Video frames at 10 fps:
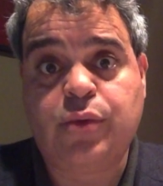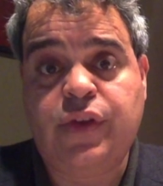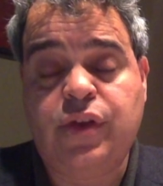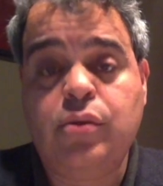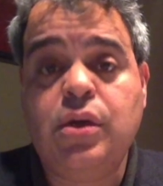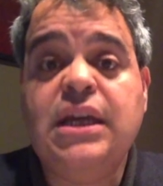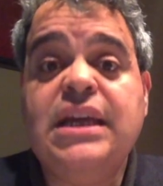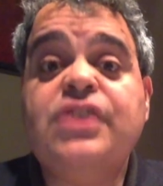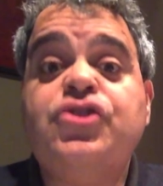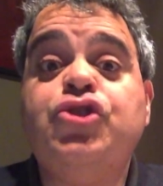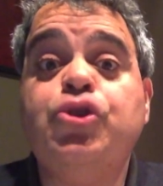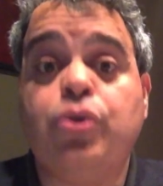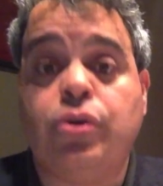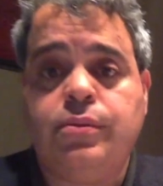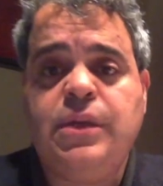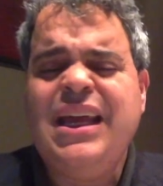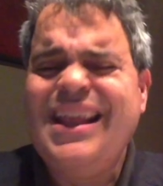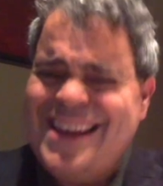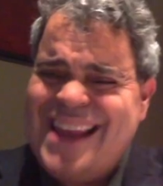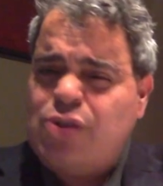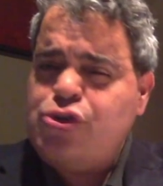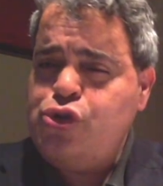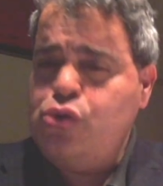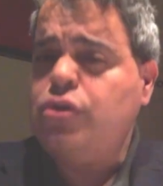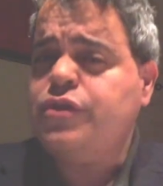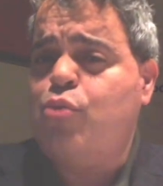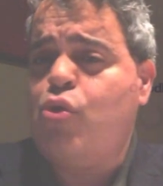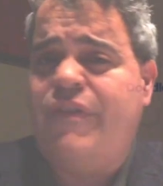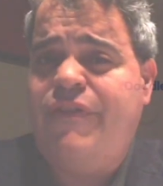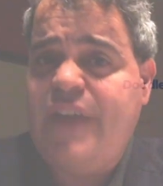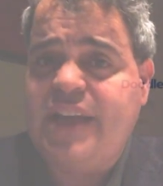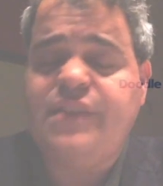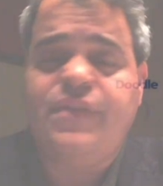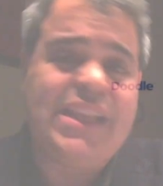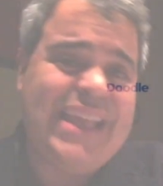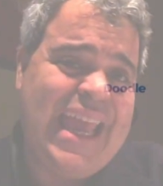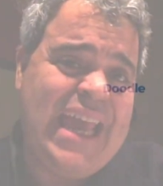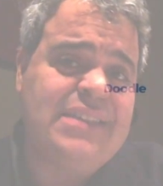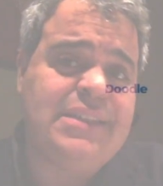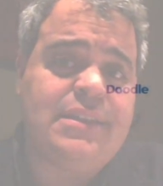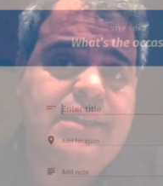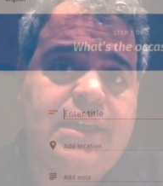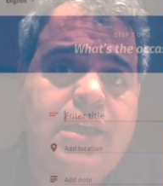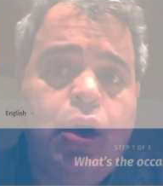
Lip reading: with you is Doodle. Now, Doodle's more effective than Calendly